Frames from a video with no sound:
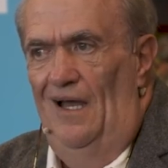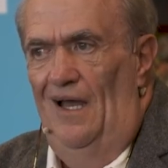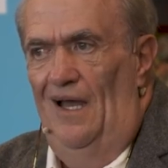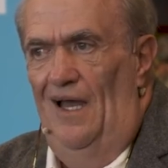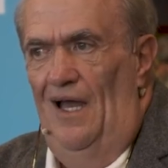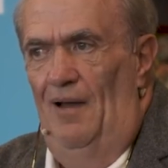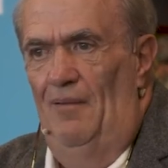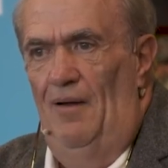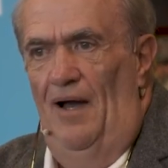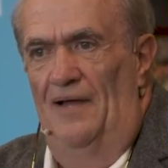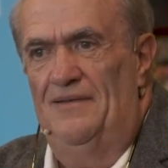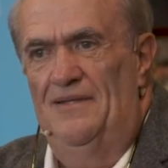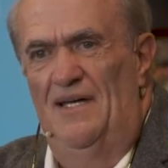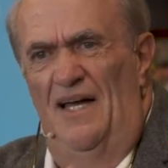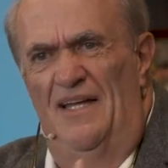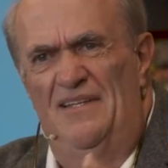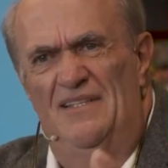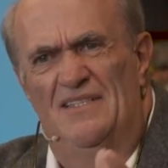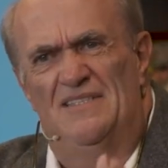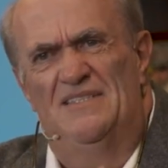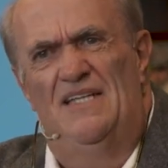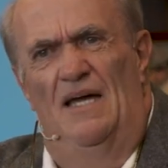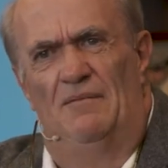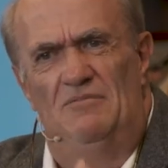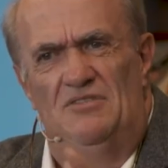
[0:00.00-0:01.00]
And in
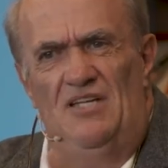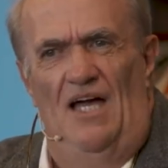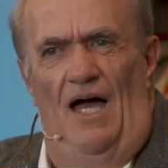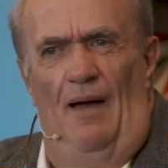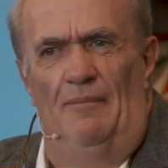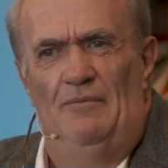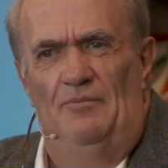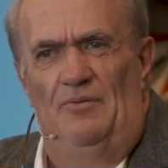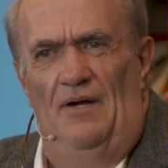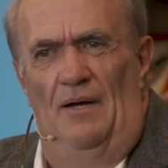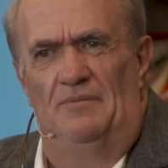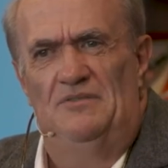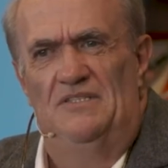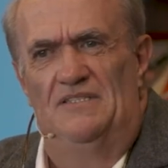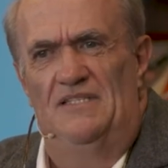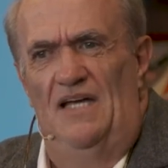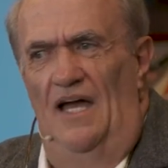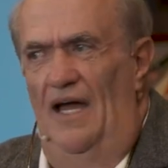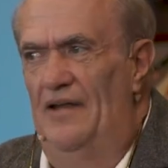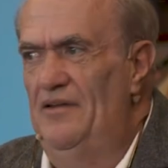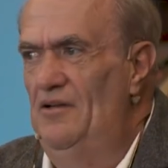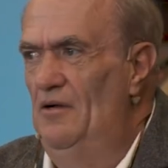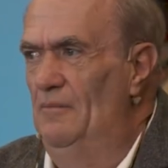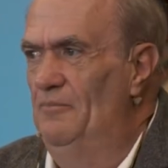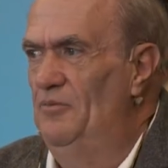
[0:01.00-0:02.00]
the same time, perhaps, as
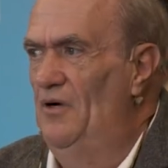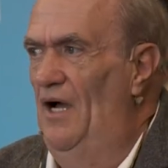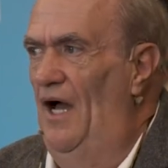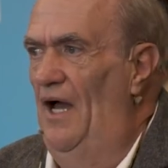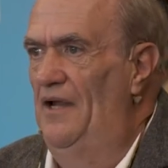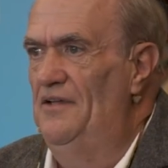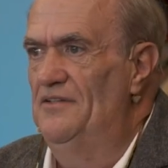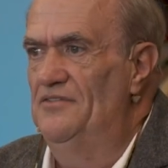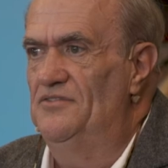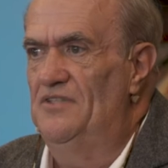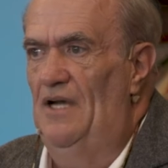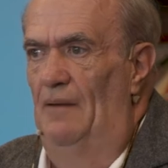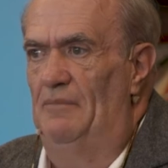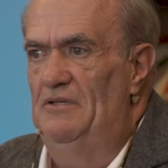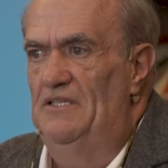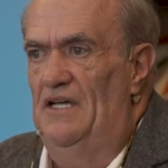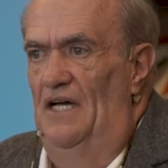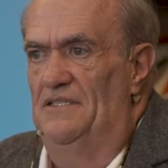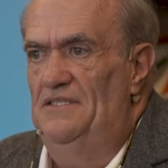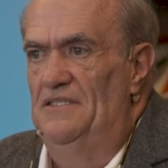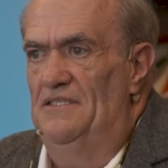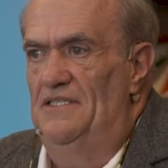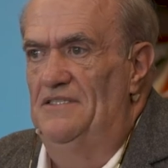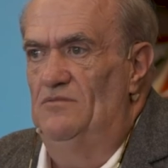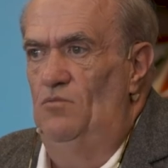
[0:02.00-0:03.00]
Edna O'Brien is
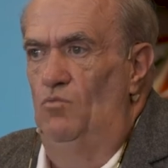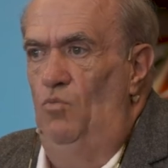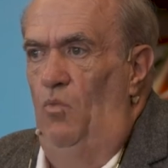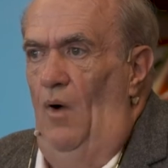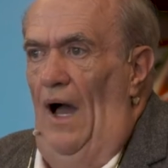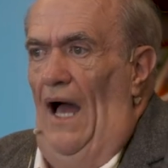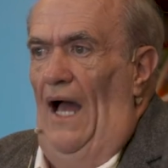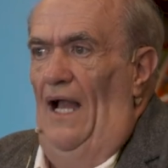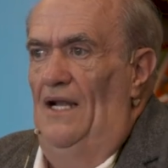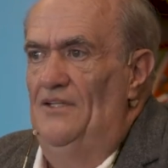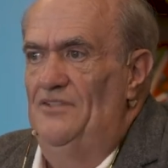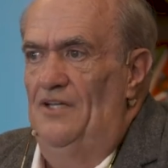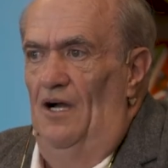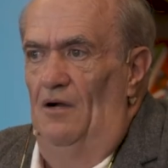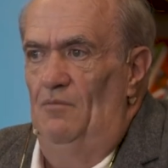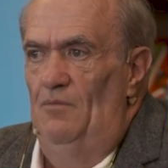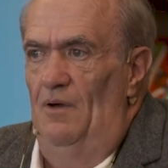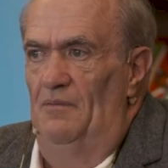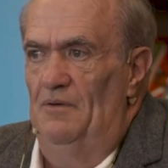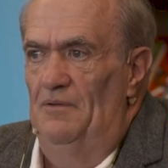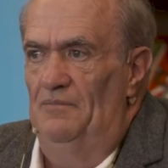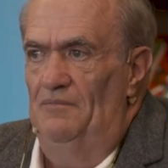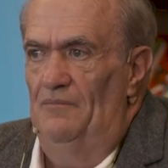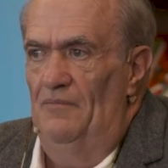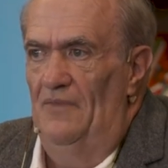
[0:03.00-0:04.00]
dramatizing these wild young
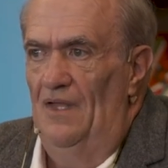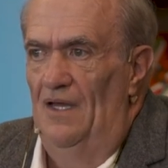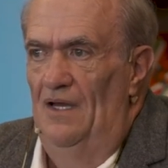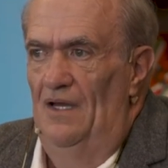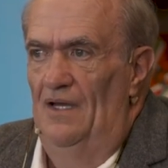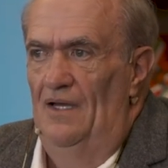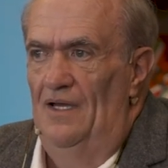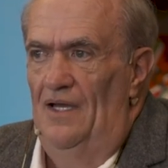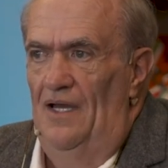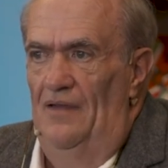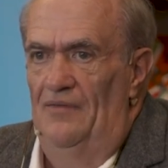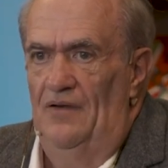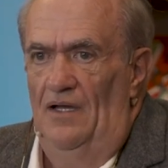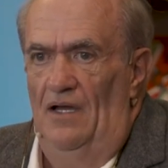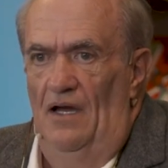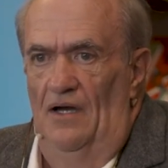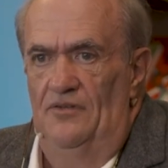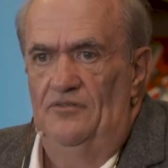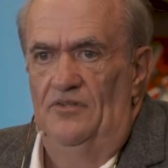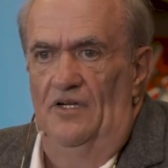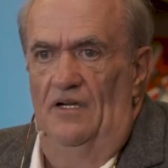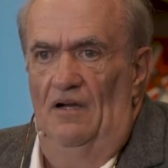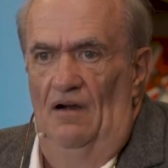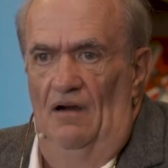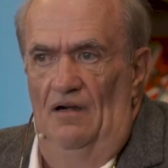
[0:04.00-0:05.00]
women in the
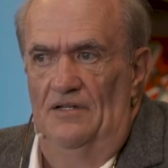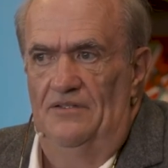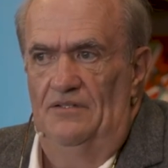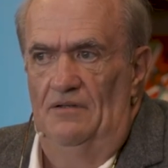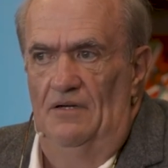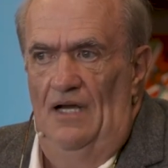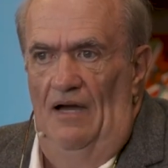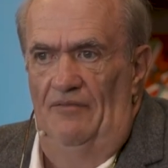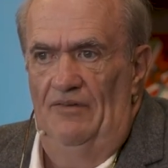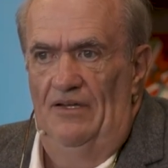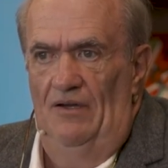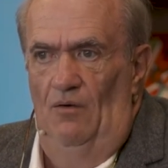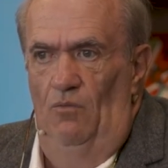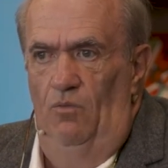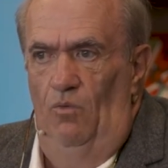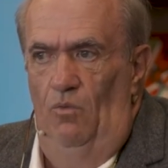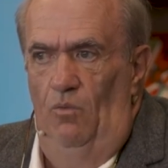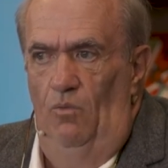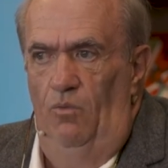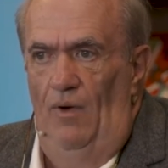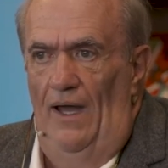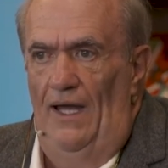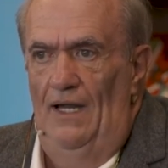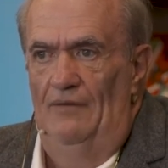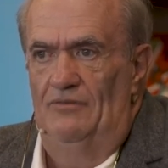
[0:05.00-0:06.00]
country girls who are having a
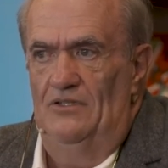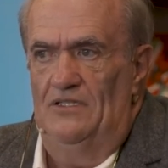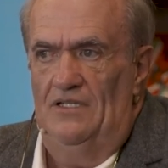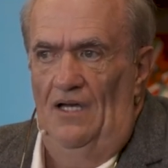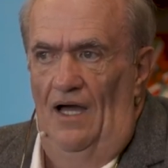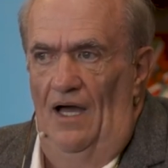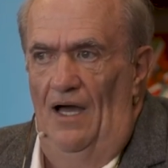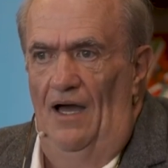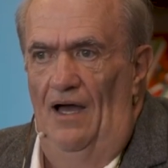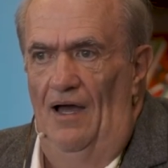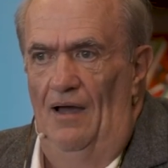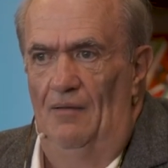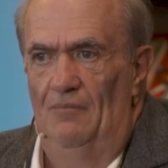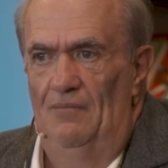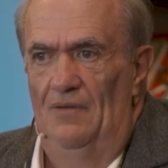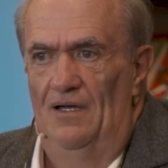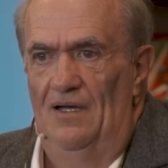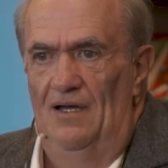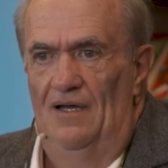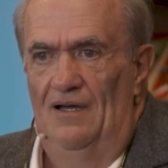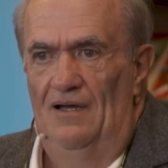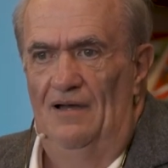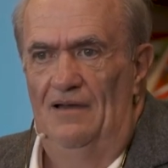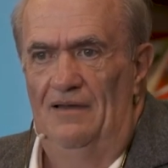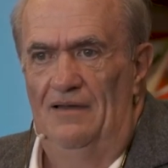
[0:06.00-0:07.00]
whale of a time,
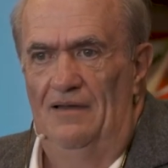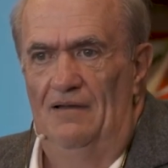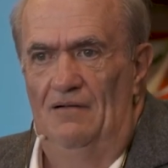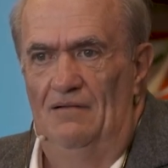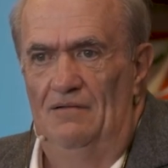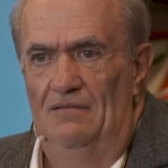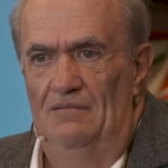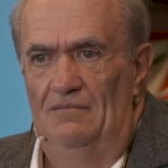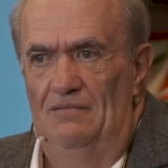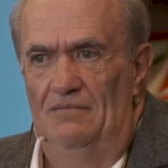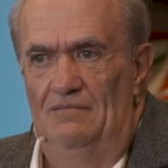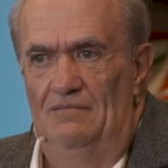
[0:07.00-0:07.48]
you know,